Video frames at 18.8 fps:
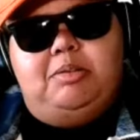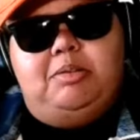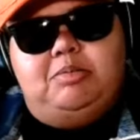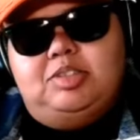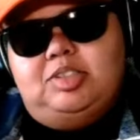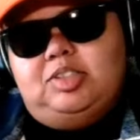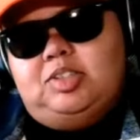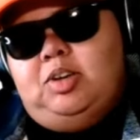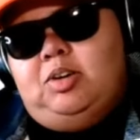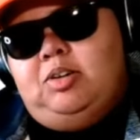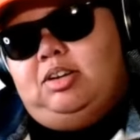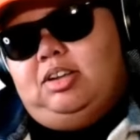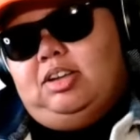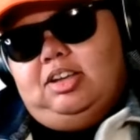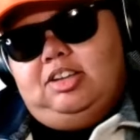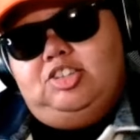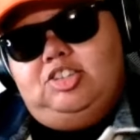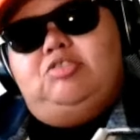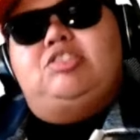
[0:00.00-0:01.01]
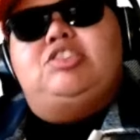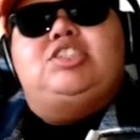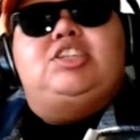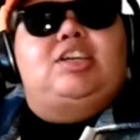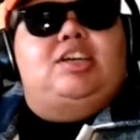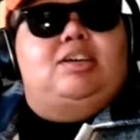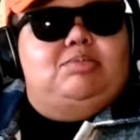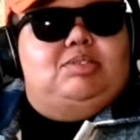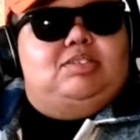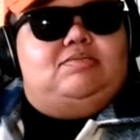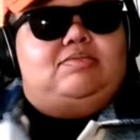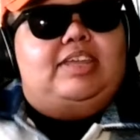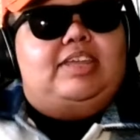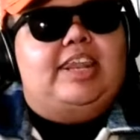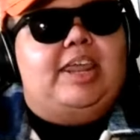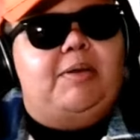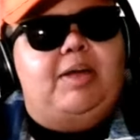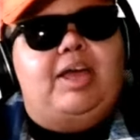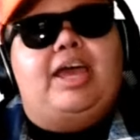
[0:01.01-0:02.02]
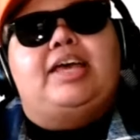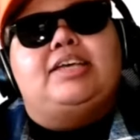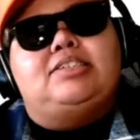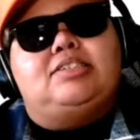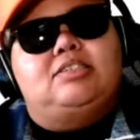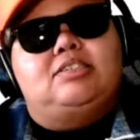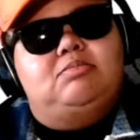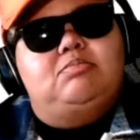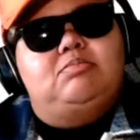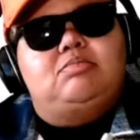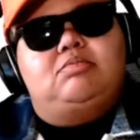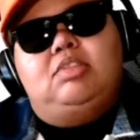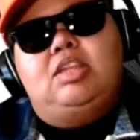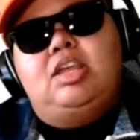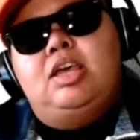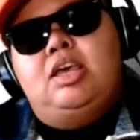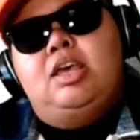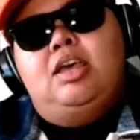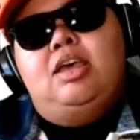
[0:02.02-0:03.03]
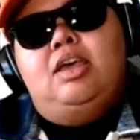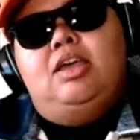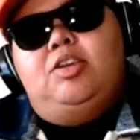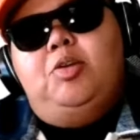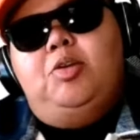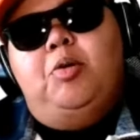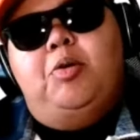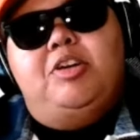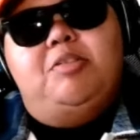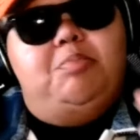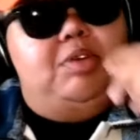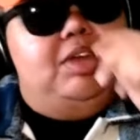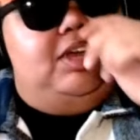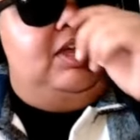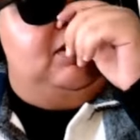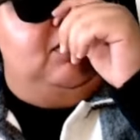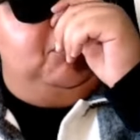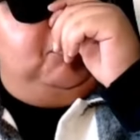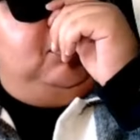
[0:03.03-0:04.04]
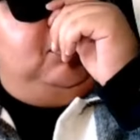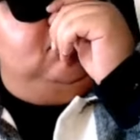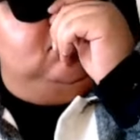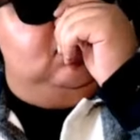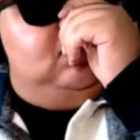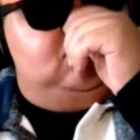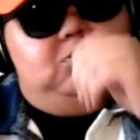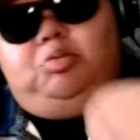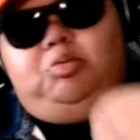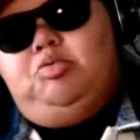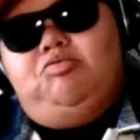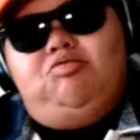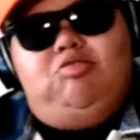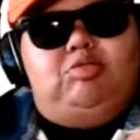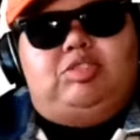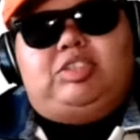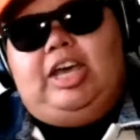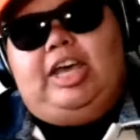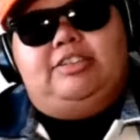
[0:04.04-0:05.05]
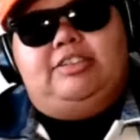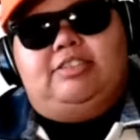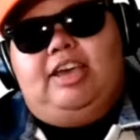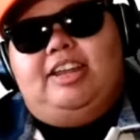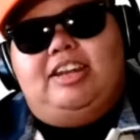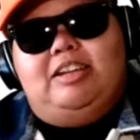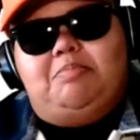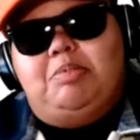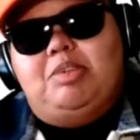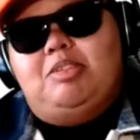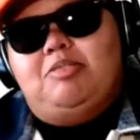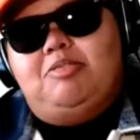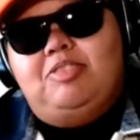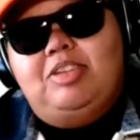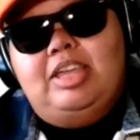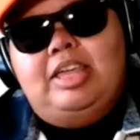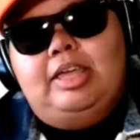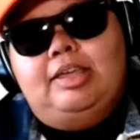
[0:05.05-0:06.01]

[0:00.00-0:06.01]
was on uh Drink Champs, and they were asking him Nori being Nori was like, so who you who side you got in the beef?